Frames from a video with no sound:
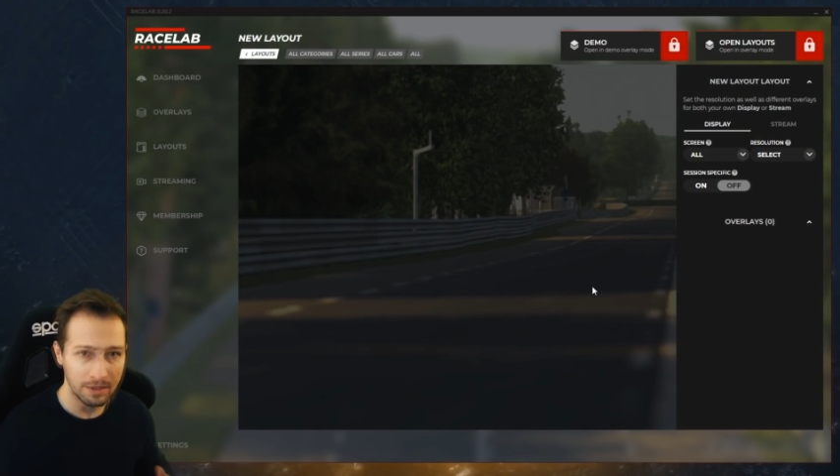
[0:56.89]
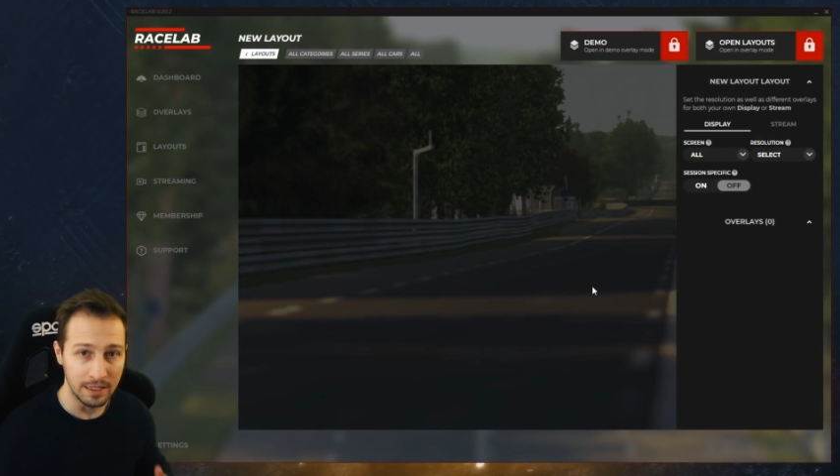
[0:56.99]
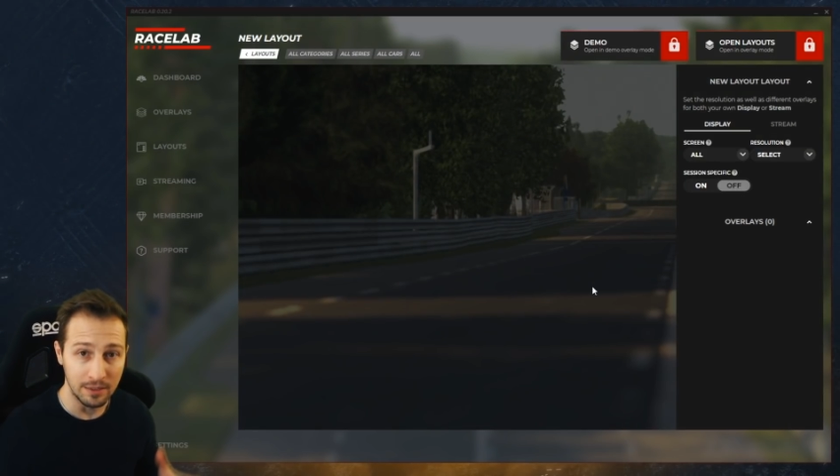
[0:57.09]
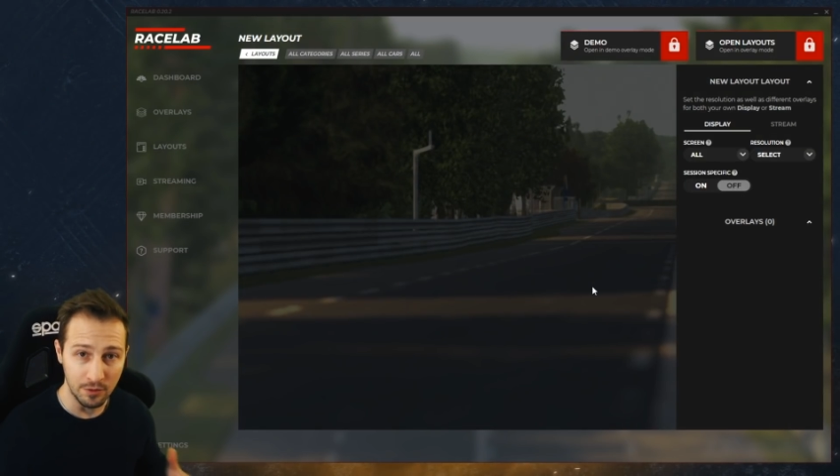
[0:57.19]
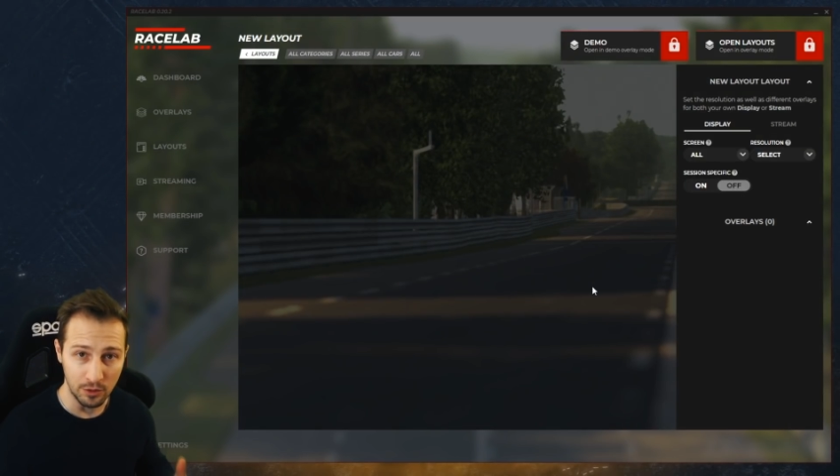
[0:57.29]

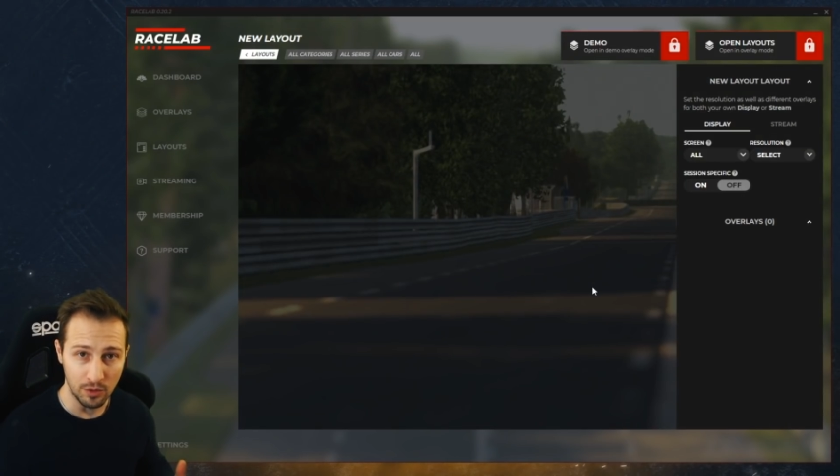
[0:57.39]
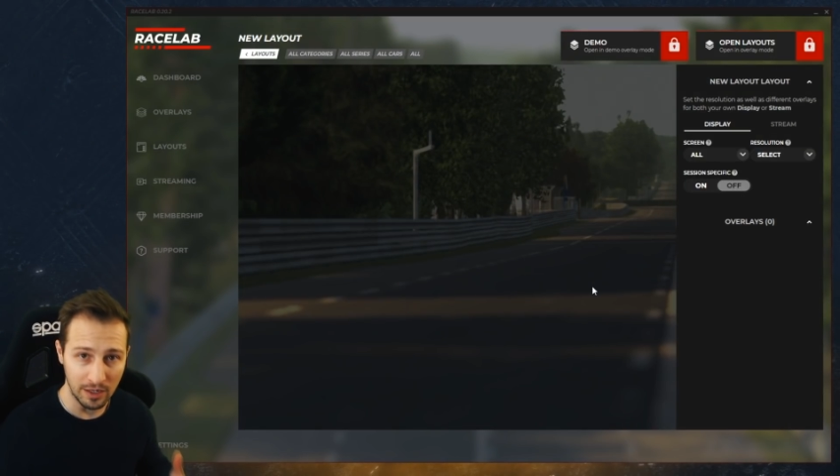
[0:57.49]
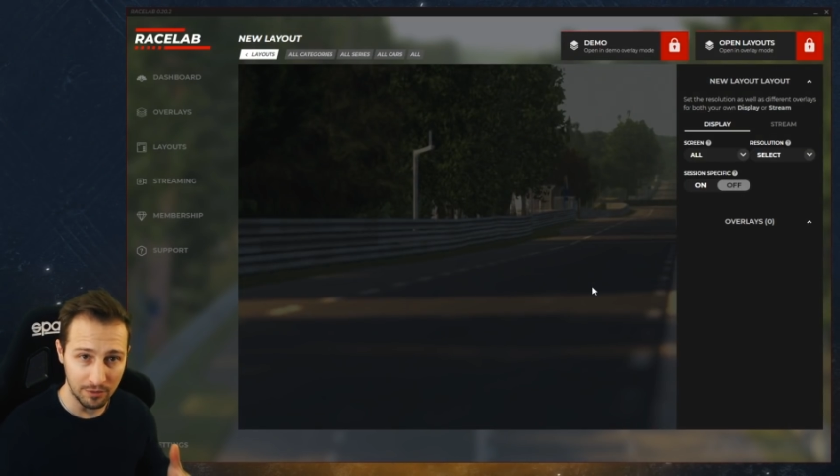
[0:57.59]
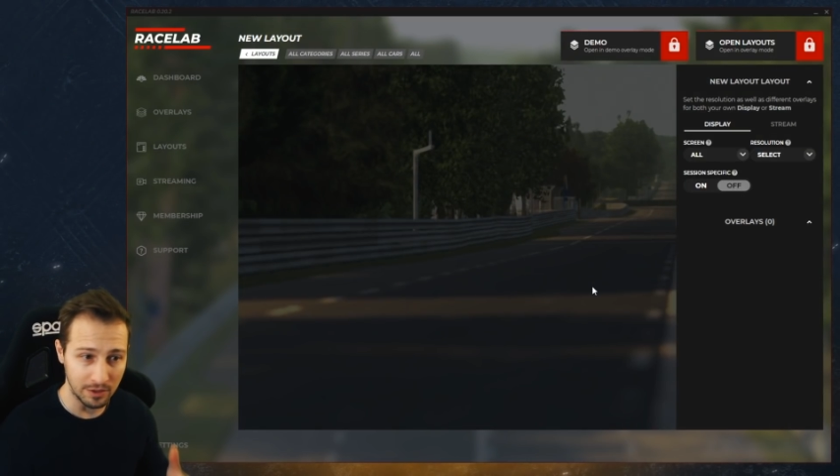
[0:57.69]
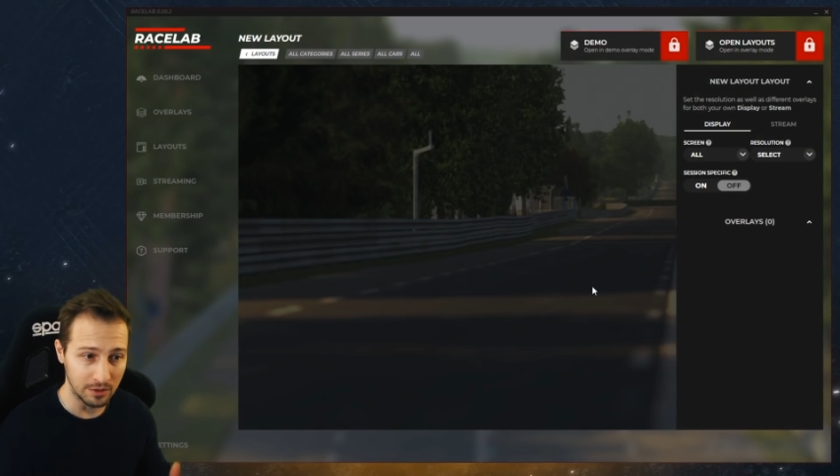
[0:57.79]
Then we're
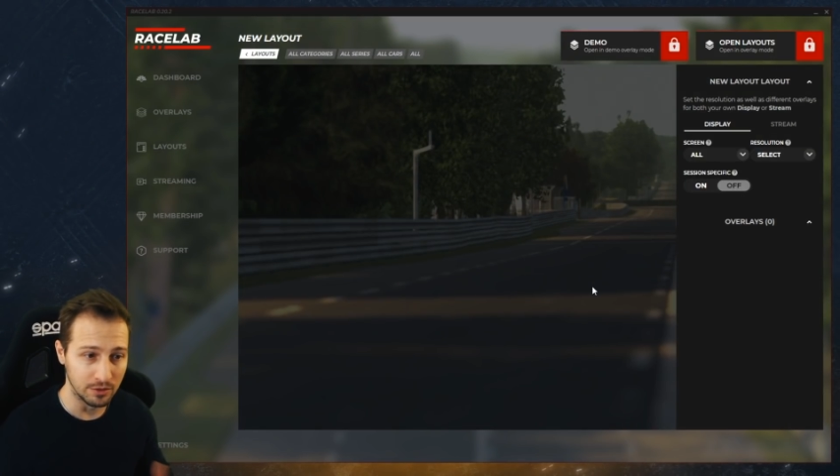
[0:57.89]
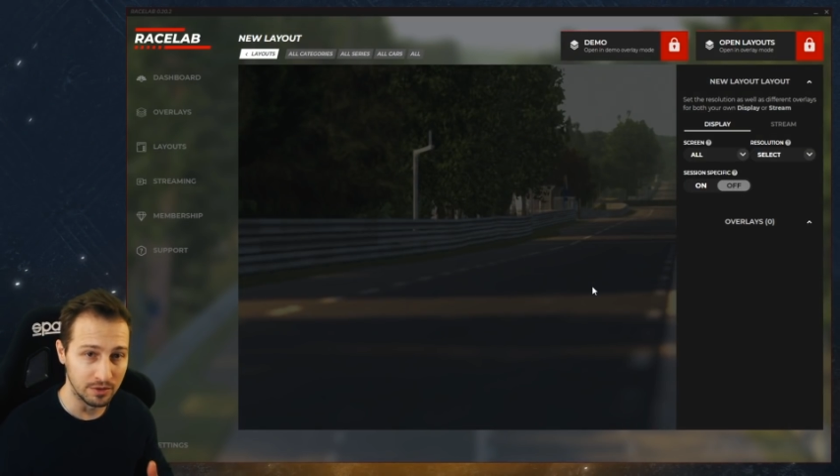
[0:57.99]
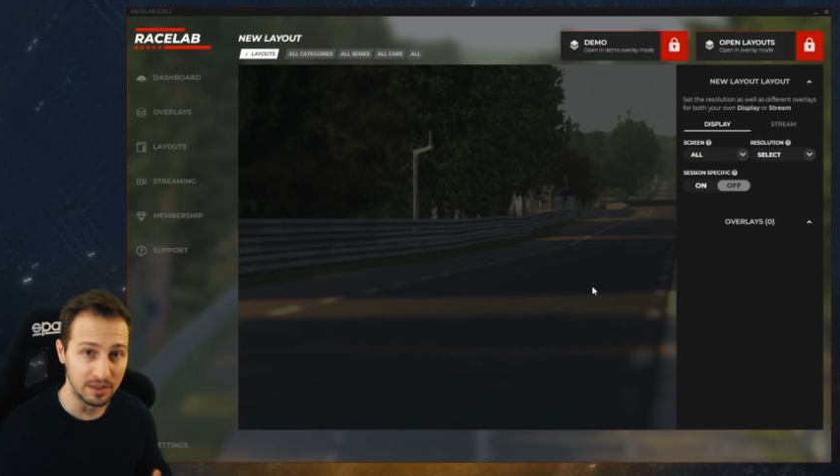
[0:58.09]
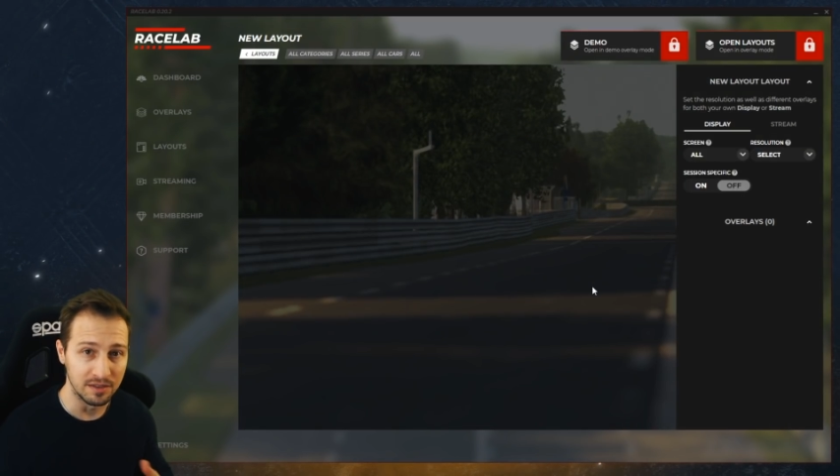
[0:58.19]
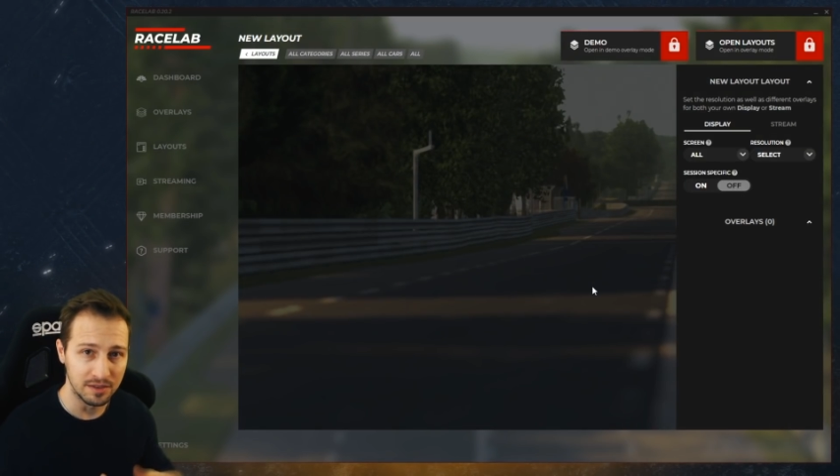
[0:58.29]
arriving
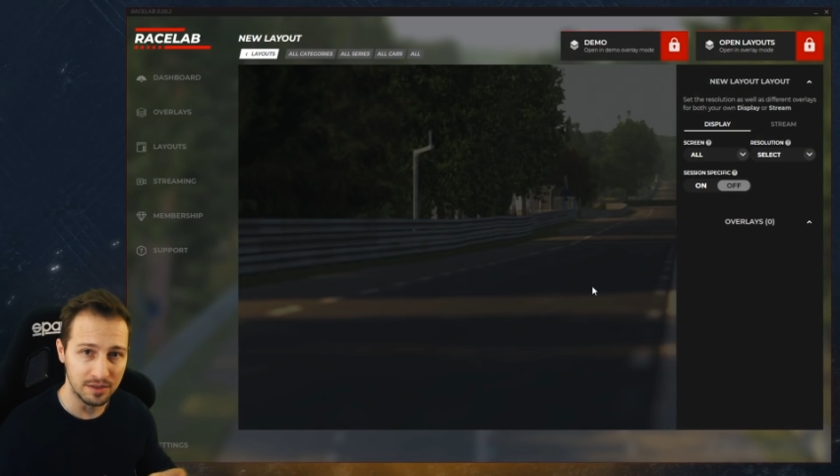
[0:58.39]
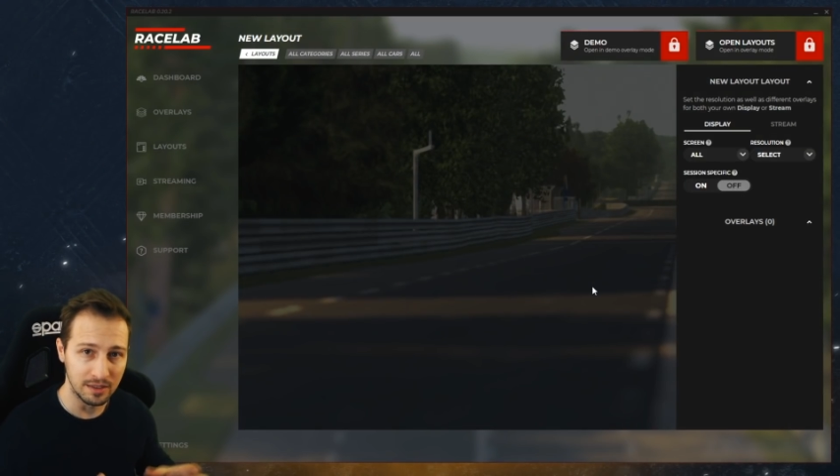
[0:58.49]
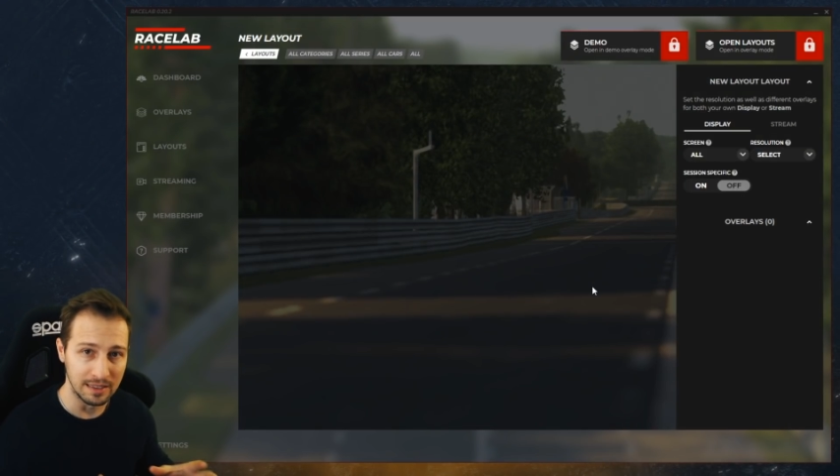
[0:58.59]
on this